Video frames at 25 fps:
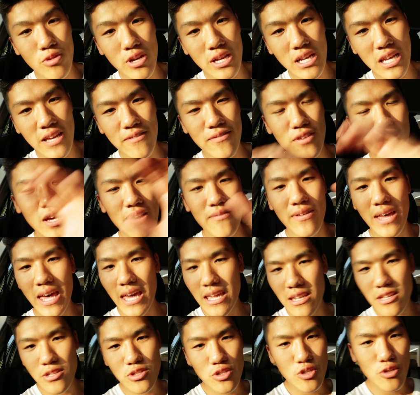ring if you have
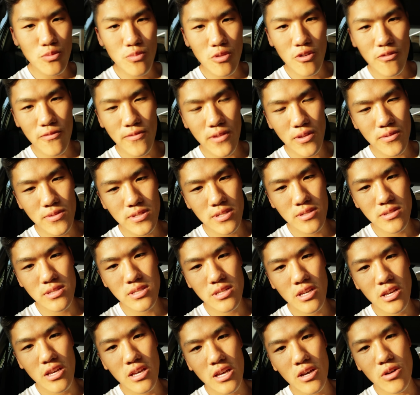82mm
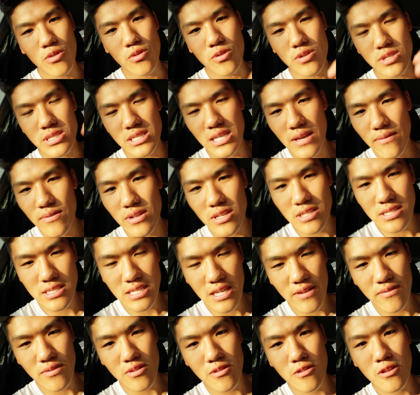filters or
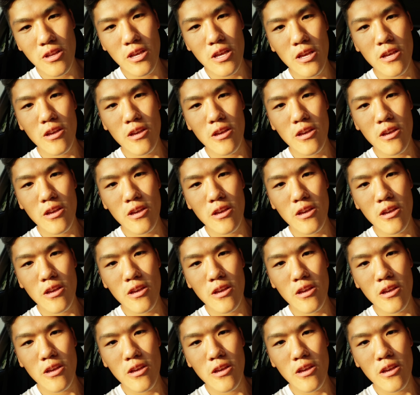77,